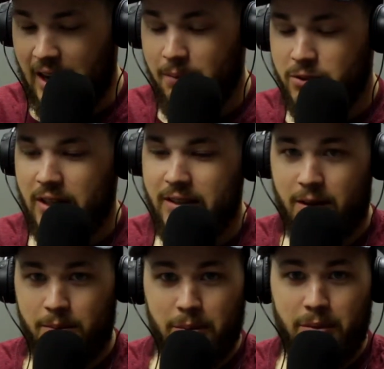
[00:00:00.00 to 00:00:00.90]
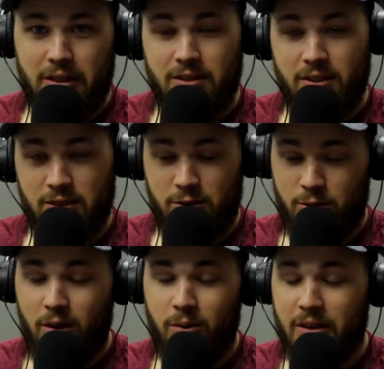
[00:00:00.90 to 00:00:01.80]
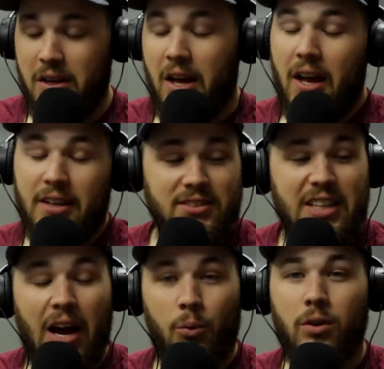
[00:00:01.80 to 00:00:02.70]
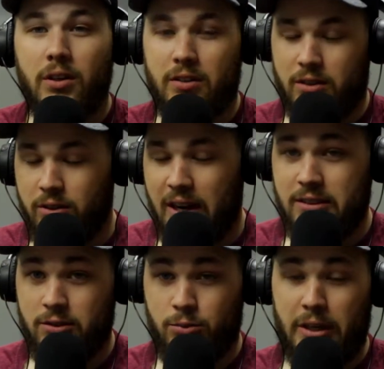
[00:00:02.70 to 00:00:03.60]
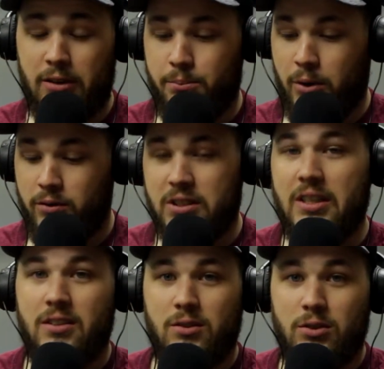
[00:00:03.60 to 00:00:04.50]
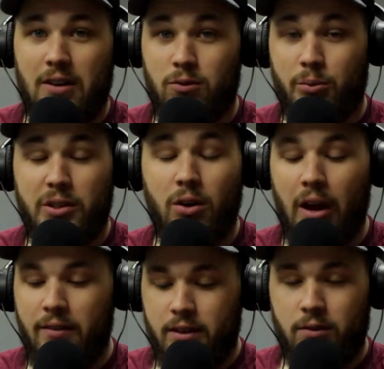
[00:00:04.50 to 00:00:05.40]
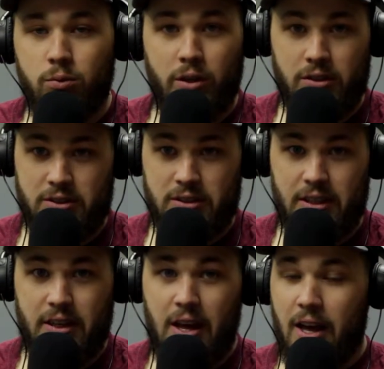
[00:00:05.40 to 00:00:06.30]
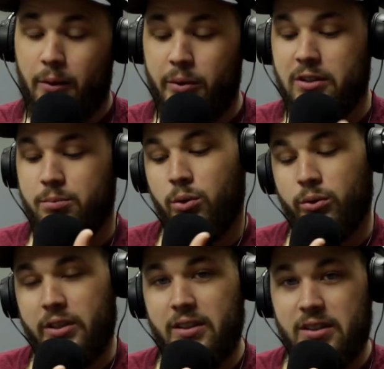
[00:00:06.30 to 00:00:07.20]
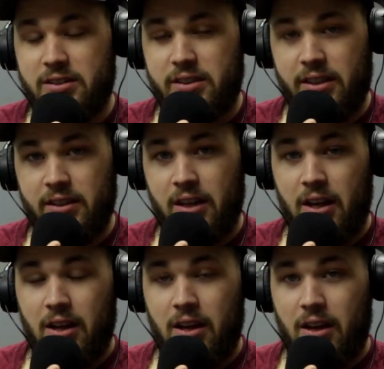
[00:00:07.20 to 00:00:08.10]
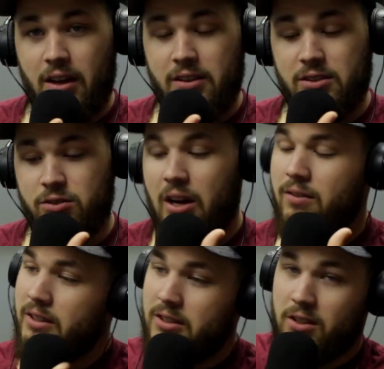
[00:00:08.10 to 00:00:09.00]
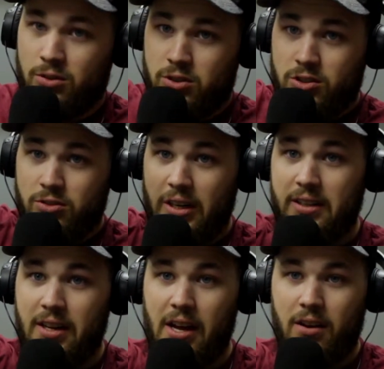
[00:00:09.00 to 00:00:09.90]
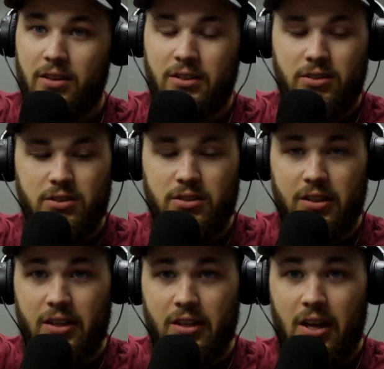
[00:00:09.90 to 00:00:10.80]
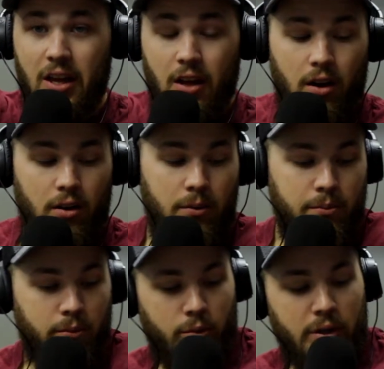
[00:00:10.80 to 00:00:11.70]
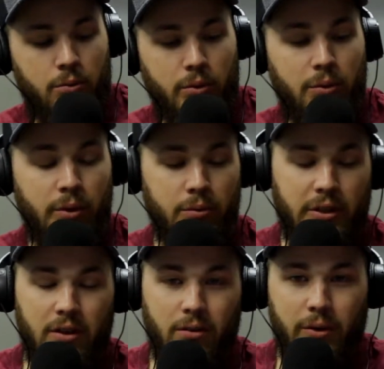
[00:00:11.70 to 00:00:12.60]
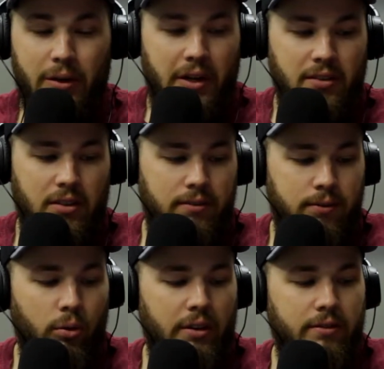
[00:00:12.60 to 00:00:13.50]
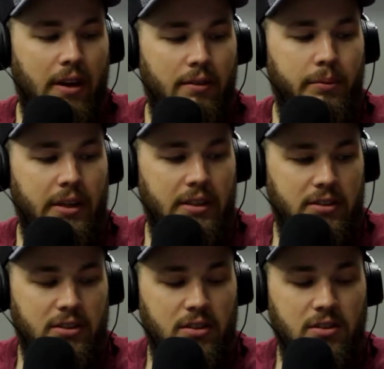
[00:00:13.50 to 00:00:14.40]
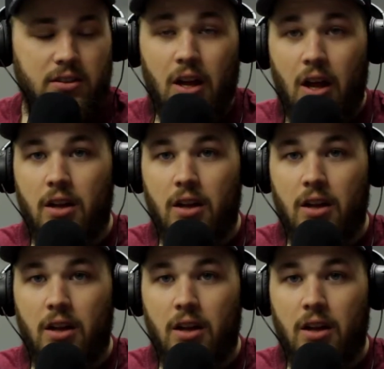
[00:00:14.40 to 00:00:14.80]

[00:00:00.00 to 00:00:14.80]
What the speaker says: I'm trying to help my buddy turn this U-Haul around. It's not working. The grass is wet on both sides of the driveway. We don't have enough real estate. And we just pulled in this thing. in this driveway that just goes straight down, and you're just like, we wasted 45 minutes just